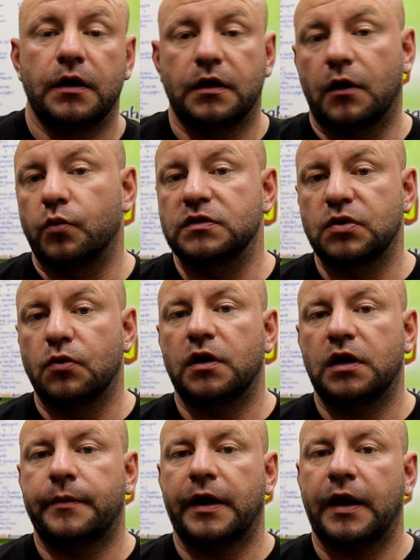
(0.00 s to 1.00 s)
You know, we're
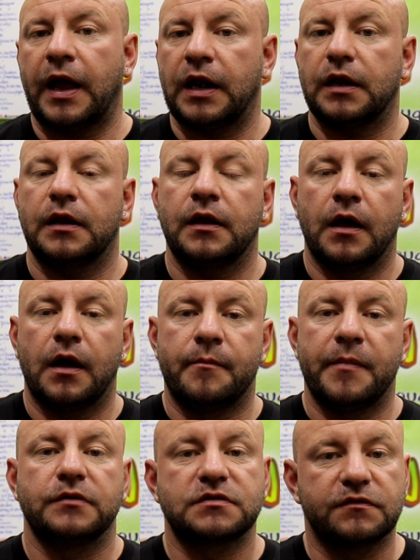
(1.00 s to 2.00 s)
talking about any
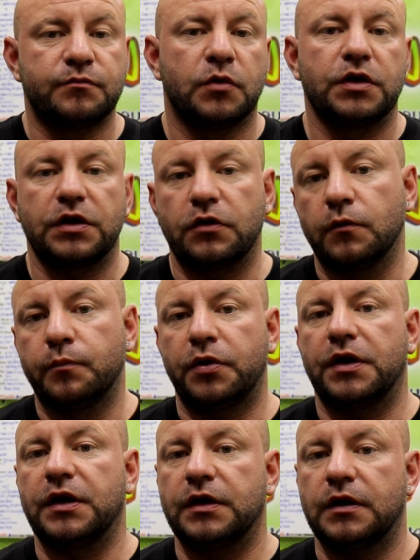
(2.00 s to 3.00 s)
amount of money you
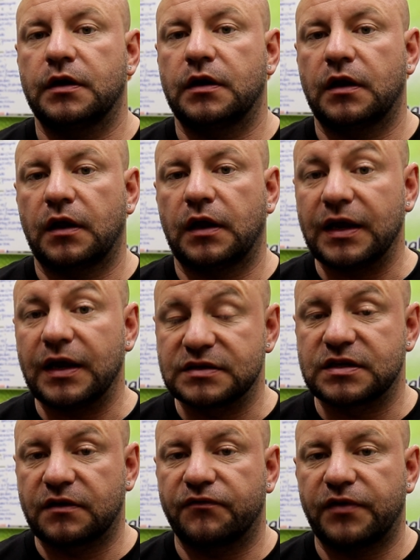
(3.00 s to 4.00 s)
put in
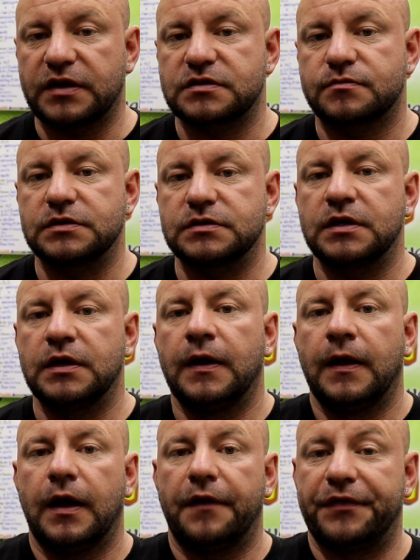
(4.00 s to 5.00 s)
is an investment,
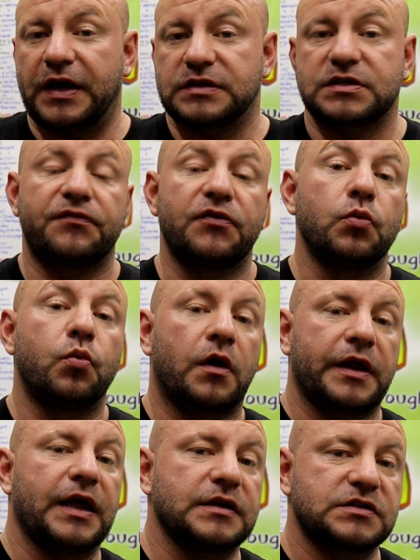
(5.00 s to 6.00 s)
and that's if you
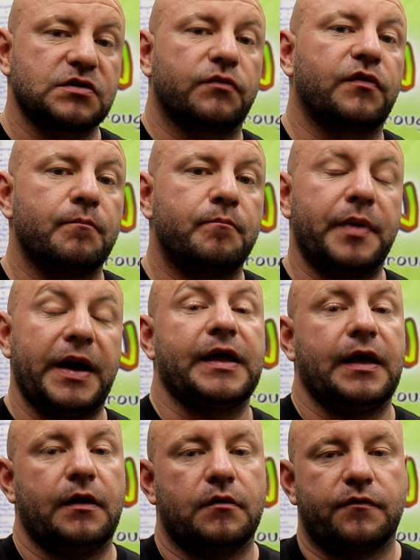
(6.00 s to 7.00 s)
want to get something
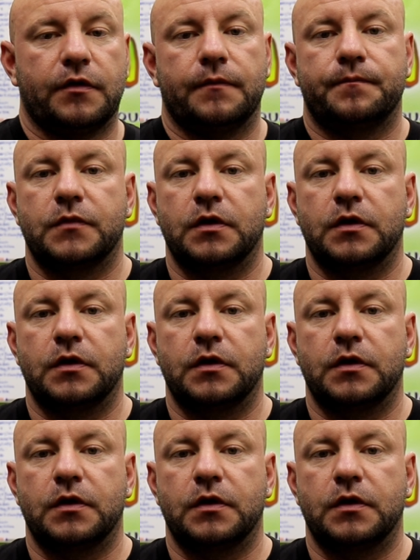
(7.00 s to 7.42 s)
back out of it,